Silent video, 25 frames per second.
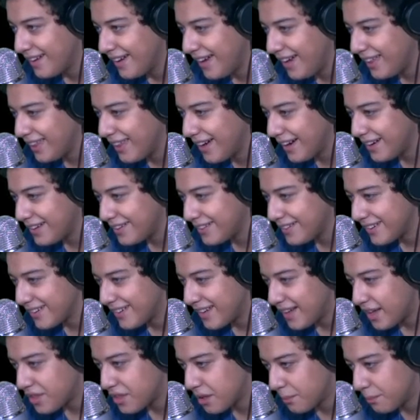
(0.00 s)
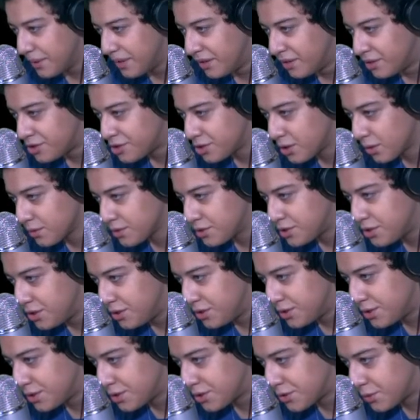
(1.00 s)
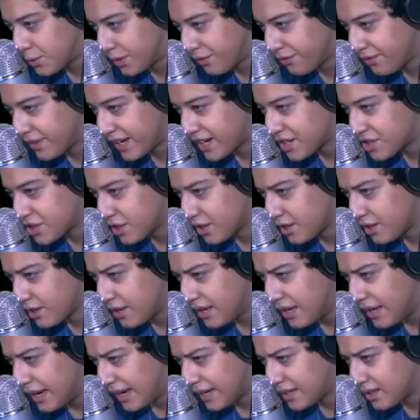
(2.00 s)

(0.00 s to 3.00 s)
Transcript: Hello? The mirror shows Yuzu's reflection.